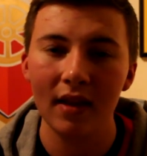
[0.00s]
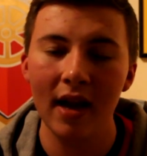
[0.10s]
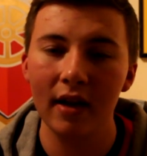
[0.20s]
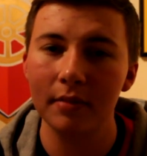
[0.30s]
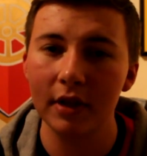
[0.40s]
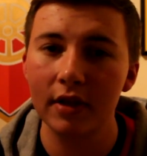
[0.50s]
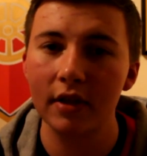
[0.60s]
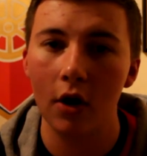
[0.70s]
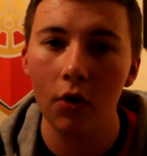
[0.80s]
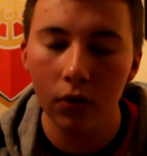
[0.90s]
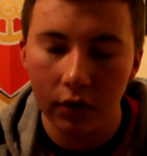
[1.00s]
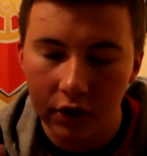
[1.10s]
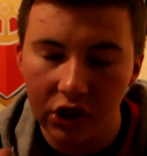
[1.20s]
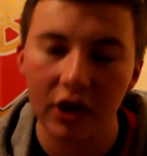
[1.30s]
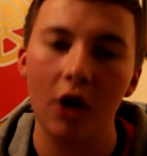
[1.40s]
and I'm just so,
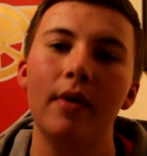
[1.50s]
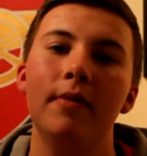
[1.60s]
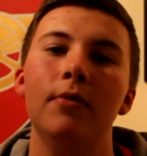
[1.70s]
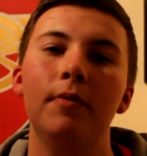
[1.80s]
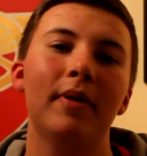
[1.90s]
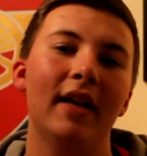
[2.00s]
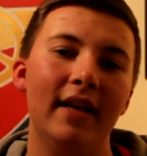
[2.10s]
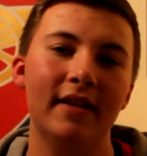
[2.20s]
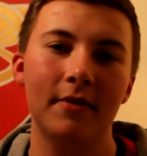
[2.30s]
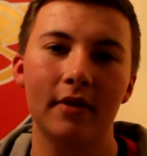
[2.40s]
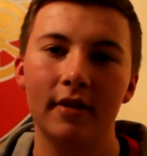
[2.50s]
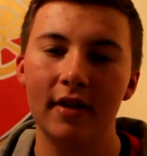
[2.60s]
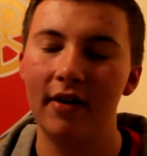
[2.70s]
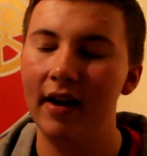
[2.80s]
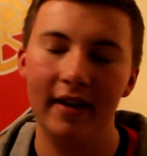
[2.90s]
so pleased
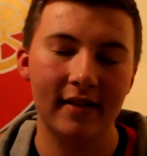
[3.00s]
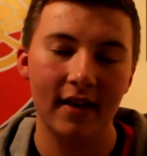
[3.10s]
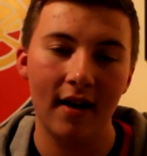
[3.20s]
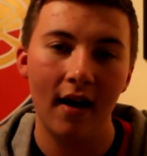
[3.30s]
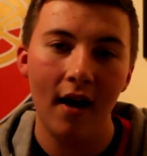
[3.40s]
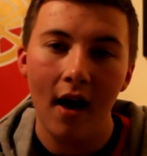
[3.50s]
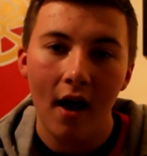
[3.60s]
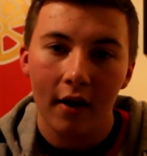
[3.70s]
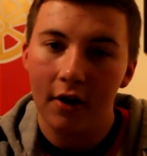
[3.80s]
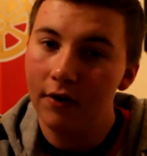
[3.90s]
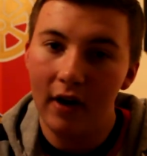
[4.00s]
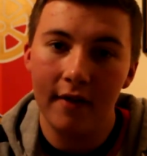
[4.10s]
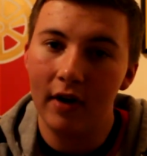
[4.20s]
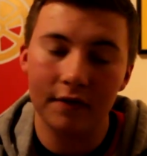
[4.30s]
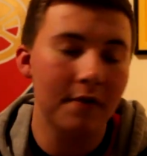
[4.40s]
tonight. It's uh, couldn't really
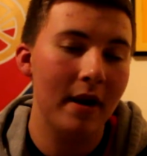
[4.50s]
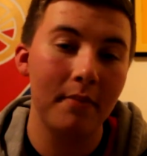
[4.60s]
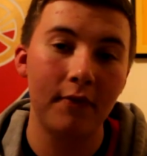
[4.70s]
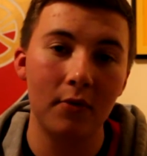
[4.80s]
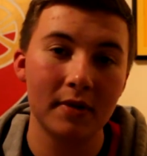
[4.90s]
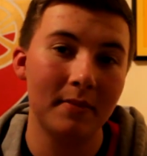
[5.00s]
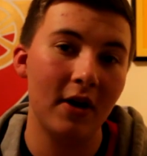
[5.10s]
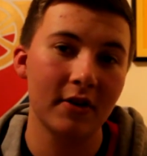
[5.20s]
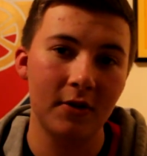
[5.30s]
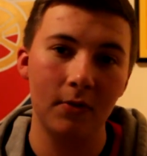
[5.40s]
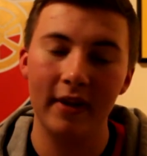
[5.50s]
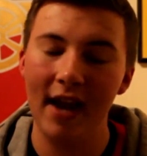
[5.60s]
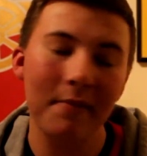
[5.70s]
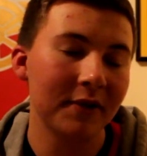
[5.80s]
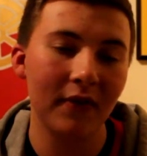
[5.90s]
have asked for a better performance from Arsenal. The
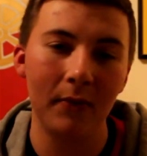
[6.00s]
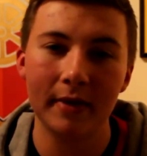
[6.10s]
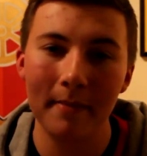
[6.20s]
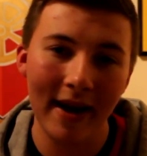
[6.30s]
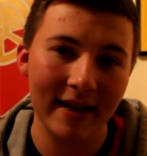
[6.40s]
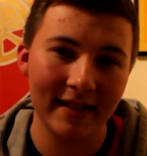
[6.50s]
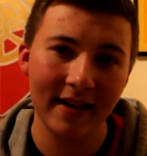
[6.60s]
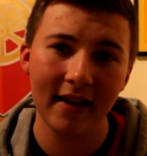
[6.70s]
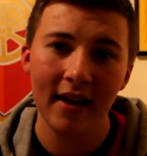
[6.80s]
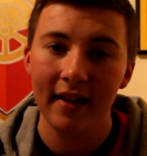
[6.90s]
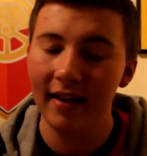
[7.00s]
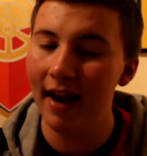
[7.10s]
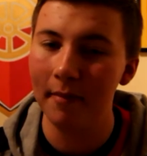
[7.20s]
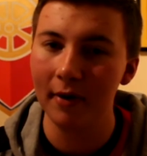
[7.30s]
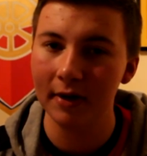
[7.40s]
atmosphere was amazing, the
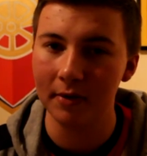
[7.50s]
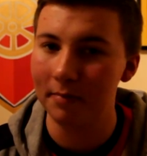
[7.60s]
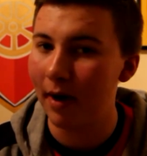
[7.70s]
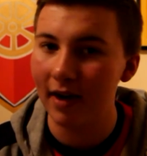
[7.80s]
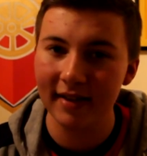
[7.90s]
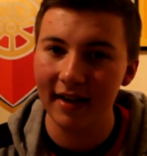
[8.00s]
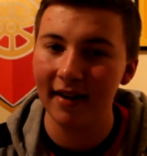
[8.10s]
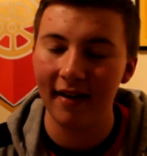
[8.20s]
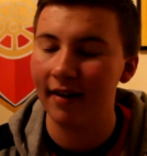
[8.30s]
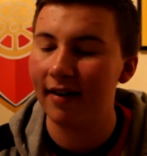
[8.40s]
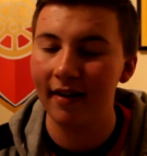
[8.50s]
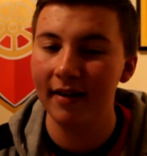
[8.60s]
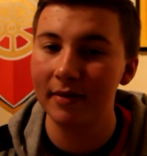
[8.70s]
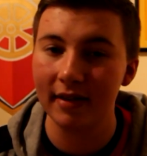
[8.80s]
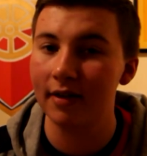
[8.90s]
Emirates was buzzing, it
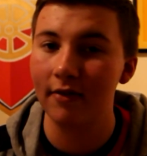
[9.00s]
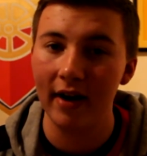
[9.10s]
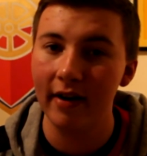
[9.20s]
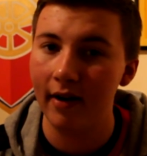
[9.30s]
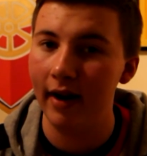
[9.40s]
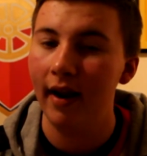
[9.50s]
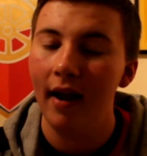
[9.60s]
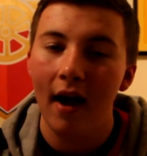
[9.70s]
was just a great night.